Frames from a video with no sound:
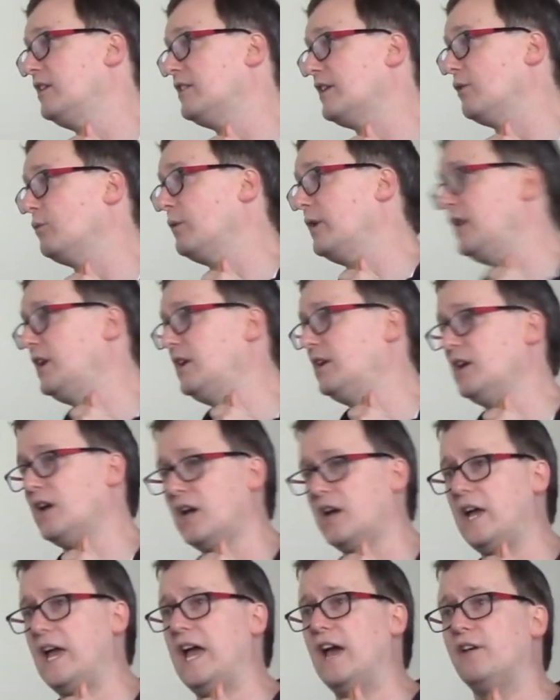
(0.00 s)
that we
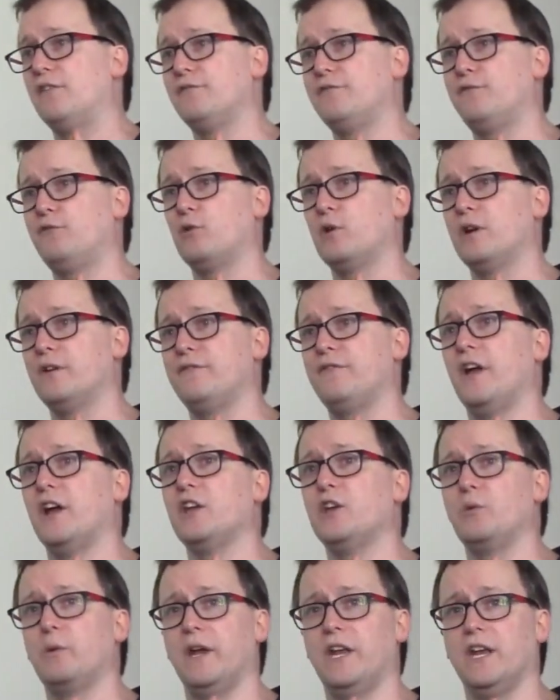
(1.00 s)
have for
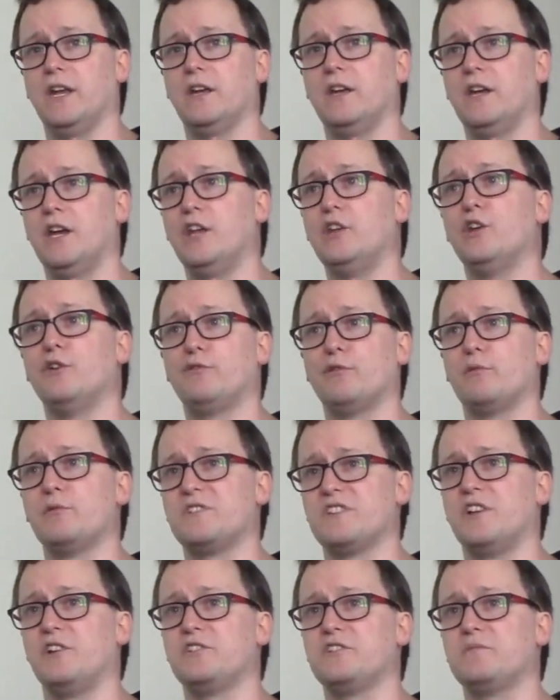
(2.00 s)
evaluating ANOVA
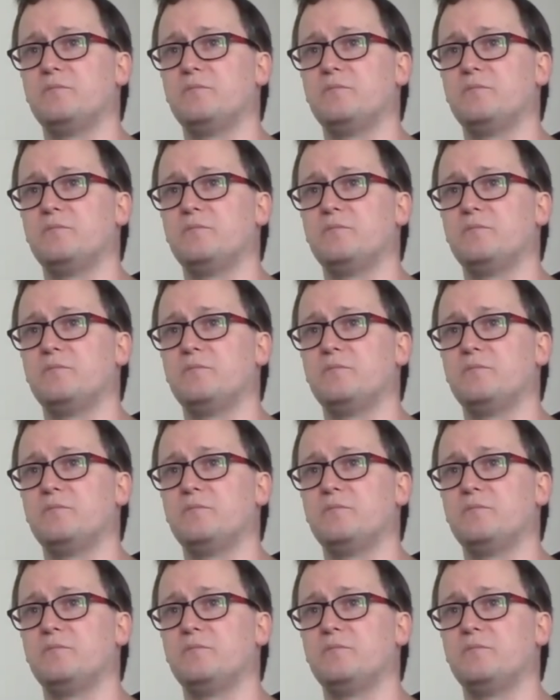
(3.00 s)
results,